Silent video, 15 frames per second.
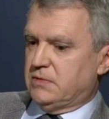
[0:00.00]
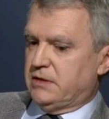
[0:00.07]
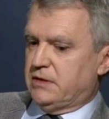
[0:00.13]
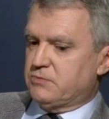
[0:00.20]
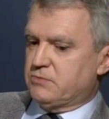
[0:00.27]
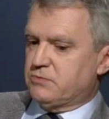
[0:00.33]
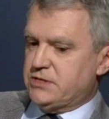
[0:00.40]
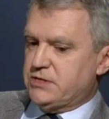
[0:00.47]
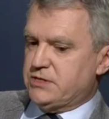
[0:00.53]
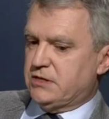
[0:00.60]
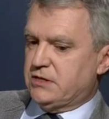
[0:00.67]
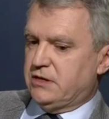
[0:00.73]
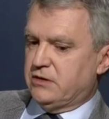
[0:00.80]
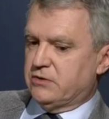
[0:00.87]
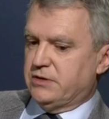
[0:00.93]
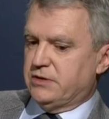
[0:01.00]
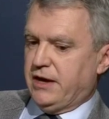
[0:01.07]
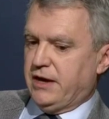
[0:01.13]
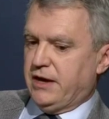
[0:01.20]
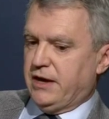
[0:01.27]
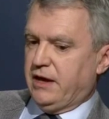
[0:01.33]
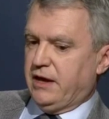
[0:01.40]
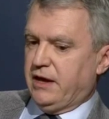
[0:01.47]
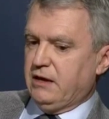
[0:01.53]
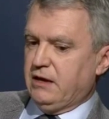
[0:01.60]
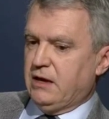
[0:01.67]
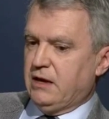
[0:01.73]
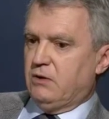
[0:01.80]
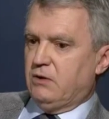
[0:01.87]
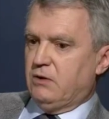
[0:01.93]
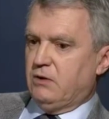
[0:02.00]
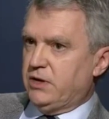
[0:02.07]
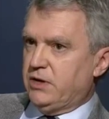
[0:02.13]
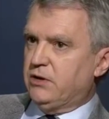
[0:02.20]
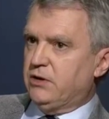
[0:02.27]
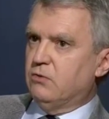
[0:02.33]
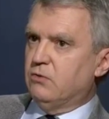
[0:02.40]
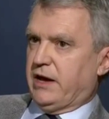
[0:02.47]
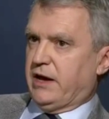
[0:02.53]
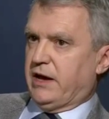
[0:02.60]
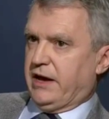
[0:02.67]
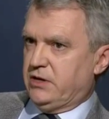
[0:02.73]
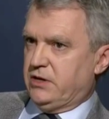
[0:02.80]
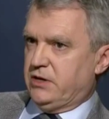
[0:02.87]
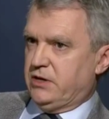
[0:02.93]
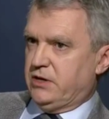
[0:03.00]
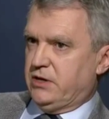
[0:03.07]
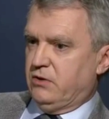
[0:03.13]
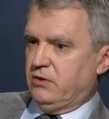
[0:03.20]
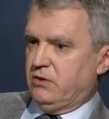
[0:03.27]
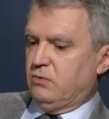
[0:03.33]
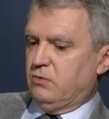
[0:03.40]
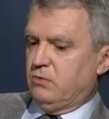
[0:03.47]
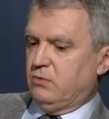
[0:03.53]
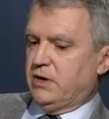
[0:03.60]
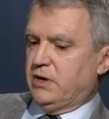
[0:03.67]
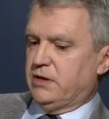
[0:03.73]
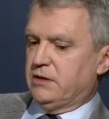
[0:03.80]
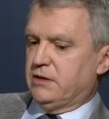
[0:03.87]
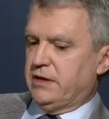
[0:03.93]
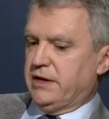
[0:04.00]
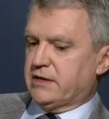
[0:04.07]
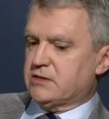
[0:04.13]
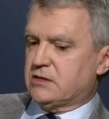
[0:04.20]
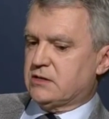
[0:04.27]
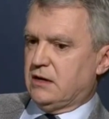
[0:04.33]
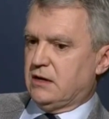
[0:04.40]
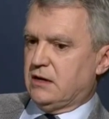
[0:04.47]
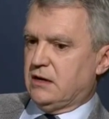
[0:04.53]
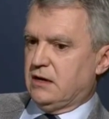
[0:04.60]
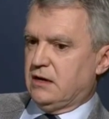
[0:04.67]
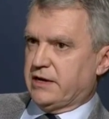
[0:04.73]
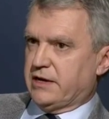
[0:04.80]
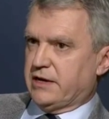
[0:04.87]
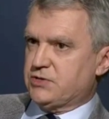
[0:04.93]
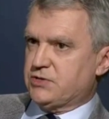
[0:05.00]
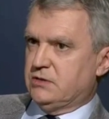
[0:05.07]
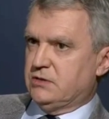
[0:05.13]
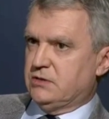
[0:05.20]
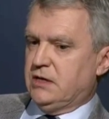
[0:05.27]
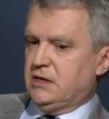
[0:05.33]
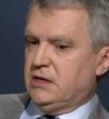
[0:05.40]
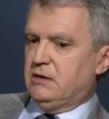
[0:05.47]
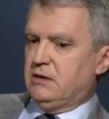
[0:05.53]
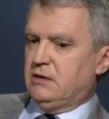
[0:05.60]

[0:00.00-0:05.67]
And as we sit here today, we don't actually know when the next election